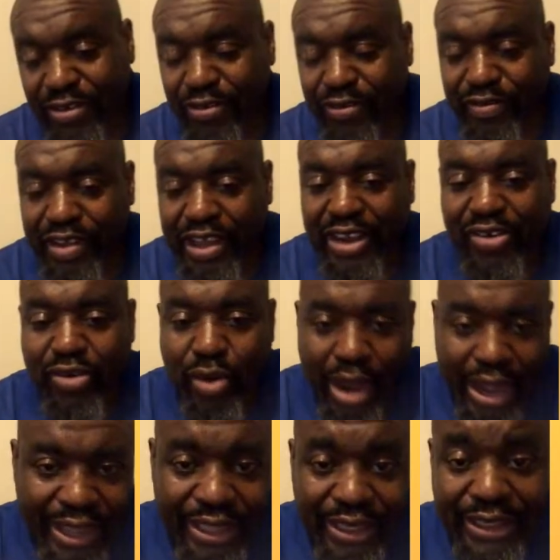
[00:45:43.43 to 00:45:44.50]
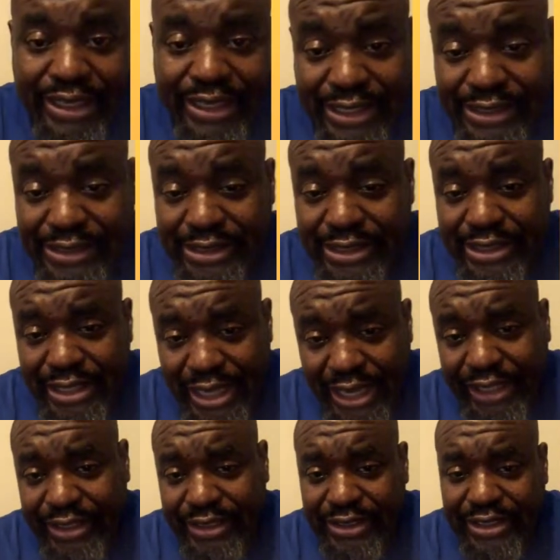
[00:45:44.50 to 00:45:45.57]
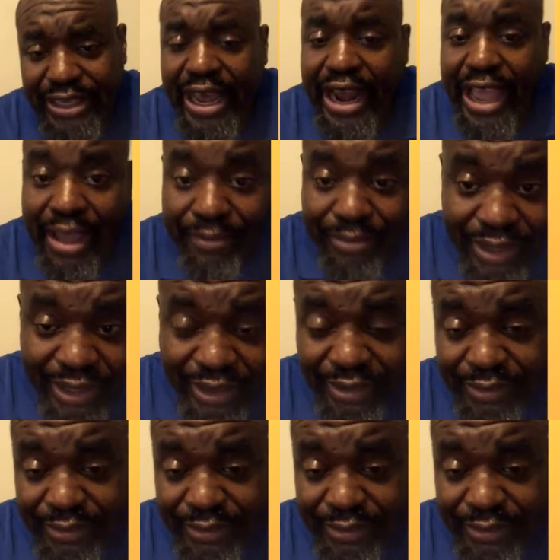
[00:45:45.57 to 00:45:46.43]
going to fade quietly into the night. Not happening.